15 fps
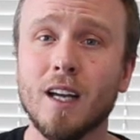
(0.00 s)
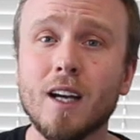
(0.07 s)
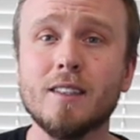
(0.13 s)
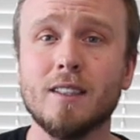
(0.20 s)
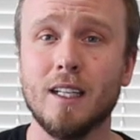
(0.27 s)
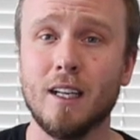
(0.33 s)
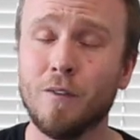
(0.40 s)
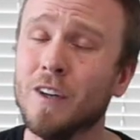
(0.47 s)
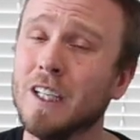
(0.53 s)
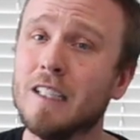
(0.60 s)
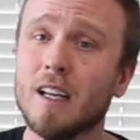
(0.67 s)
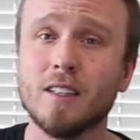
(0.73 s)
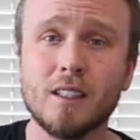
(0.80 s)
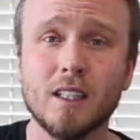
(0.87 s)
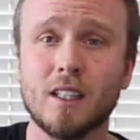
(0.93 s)

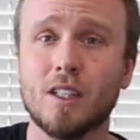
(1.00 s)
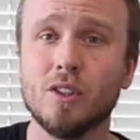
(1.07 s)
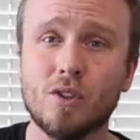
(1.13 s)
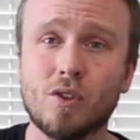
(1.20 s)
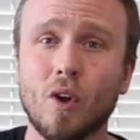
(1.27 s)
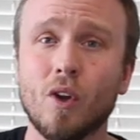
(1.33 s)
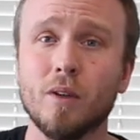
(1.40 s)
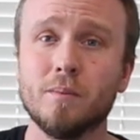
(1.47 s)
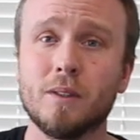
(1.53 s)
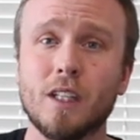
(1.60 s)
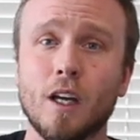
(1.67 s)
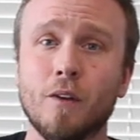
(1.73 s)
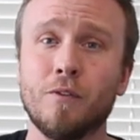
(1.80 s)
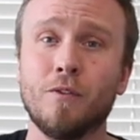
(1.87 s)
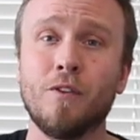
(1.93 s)
doesn't control
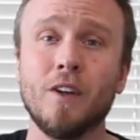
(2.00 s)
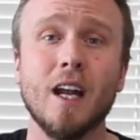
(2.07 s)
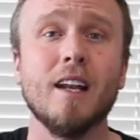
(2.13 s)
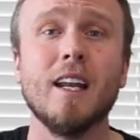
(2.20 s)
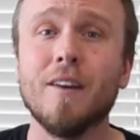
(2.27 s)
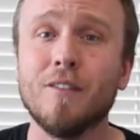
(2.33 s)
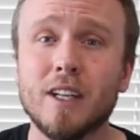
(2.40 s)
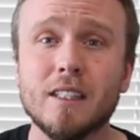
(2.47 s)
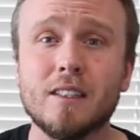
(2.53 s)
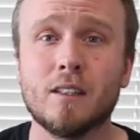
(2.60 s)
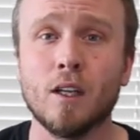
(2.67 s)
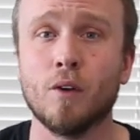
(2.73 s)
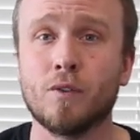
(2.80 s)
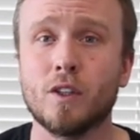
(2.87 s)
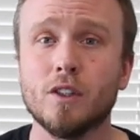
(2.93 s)
himself, if he doesn't have any
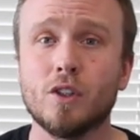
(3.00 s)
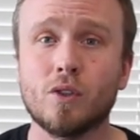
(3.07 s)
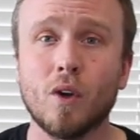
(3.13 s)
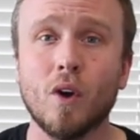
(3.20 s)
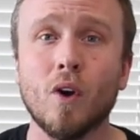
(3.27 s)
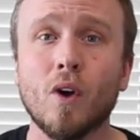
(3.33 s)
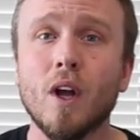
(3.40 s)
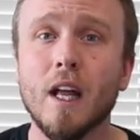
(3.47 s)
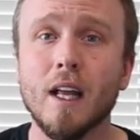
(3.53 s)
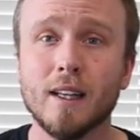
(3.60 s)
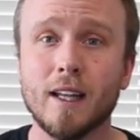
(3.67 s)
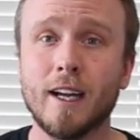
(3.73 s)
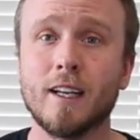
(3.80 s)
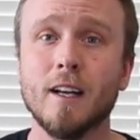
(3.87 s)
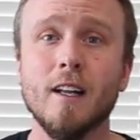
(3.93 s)
self-control,
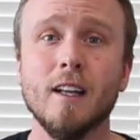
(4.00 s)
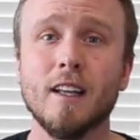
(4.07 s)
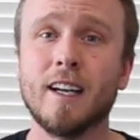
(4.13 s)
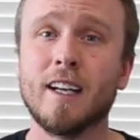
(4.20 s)
like